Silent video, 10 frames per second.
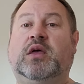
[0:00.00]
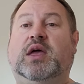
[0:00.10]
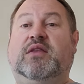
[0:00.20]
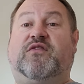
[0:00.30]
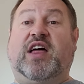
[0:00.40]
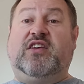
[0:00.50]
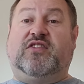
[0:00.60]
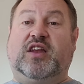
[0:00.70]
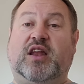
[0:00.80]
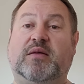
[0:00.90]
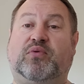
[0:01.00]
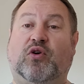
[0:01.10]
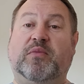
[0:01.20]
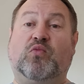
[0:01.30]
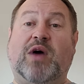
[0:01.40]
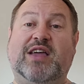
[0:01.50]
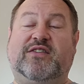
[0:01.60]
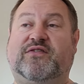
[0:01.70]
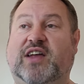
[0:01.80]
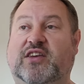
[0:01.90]
inflation and unemployment, wage
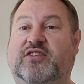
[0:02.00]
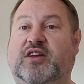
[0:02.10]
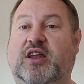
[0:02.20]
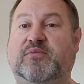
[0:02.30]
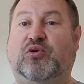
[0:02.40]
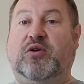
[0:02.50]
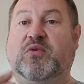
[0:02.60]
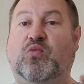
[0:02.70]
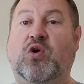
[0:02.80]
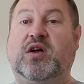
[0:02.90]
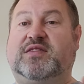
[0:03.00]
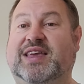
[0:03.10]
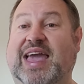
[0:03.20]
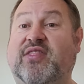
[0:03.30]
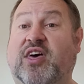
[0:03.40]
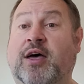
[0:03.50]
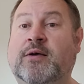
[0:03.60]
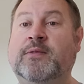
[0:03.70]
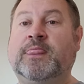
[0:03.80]
inflation and unemployment work together